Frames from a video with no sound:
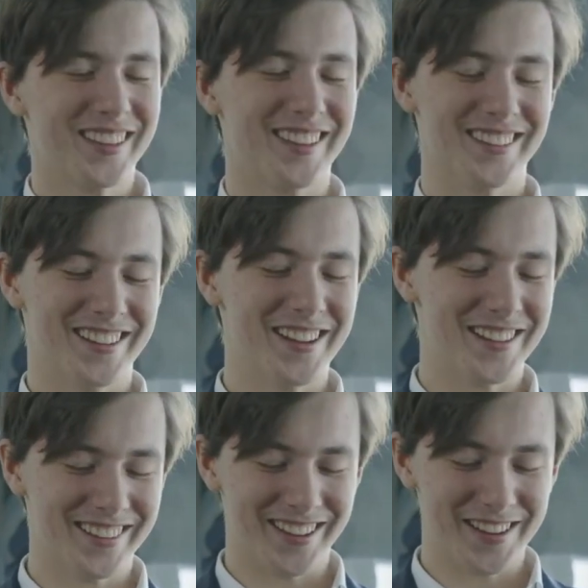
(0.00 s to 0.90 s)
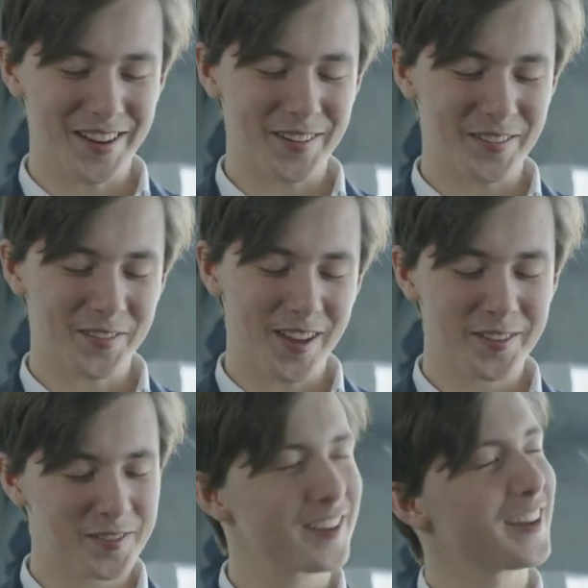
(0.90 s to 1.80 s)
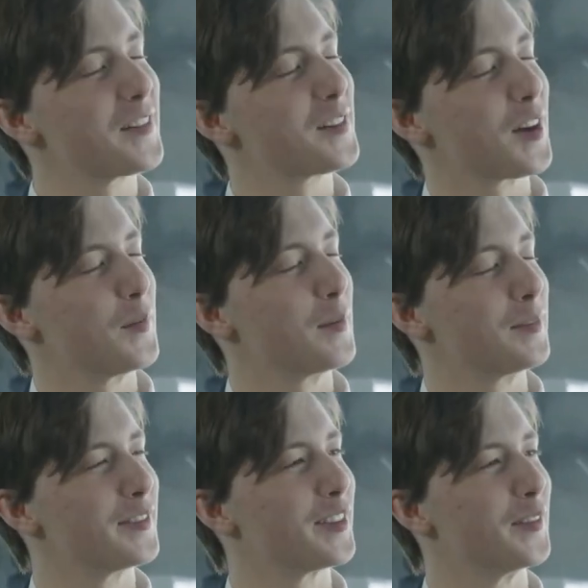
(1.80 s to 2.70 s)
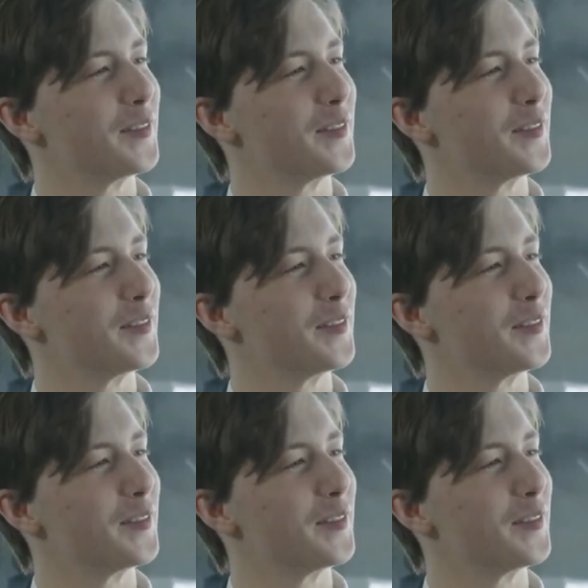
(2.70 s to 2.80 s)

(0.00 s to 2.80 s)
I think I will come up with something.